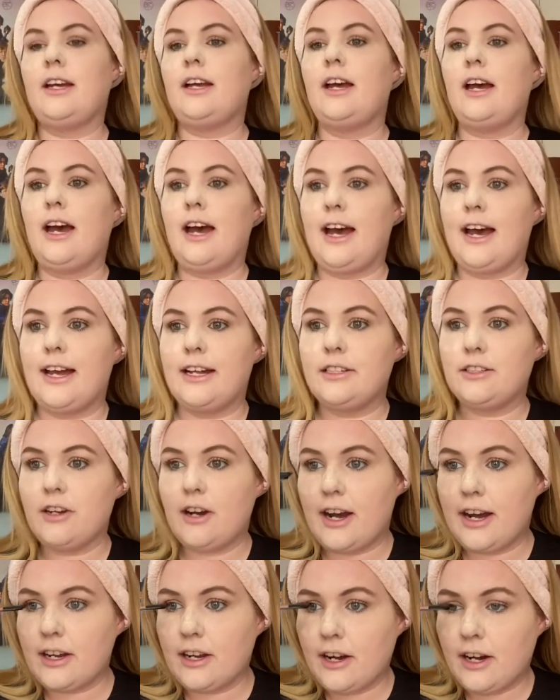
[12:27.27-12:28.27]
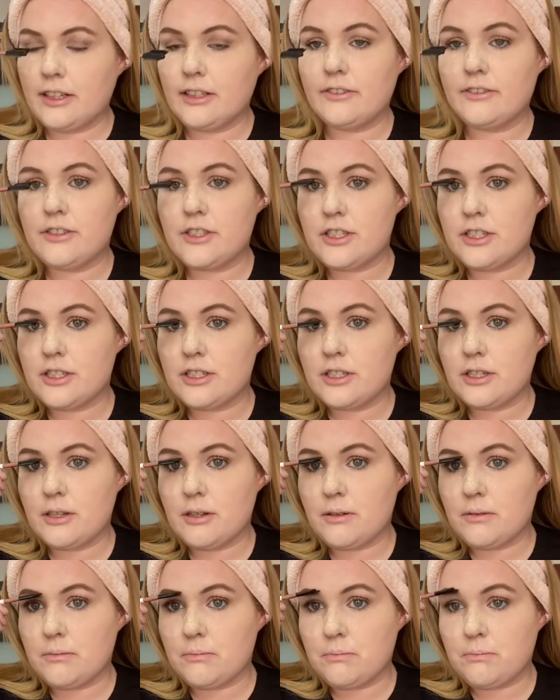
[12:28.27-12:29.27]
and I kind of just
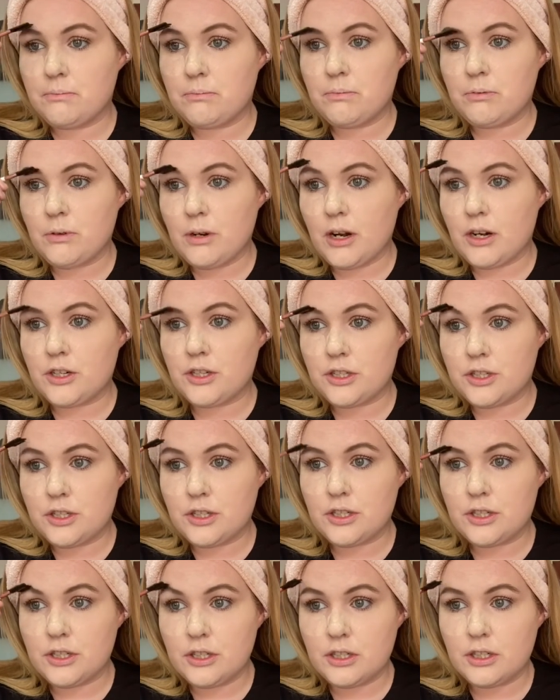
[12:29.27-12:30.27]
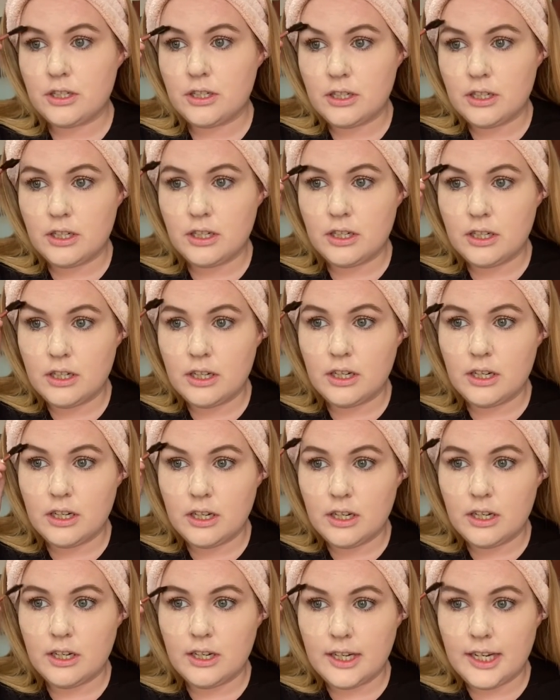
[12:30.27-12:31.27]
brush
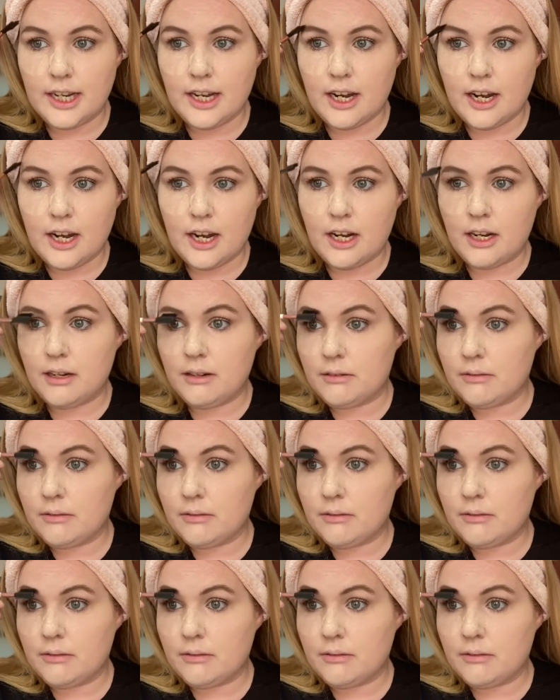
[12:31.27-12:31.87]
it up.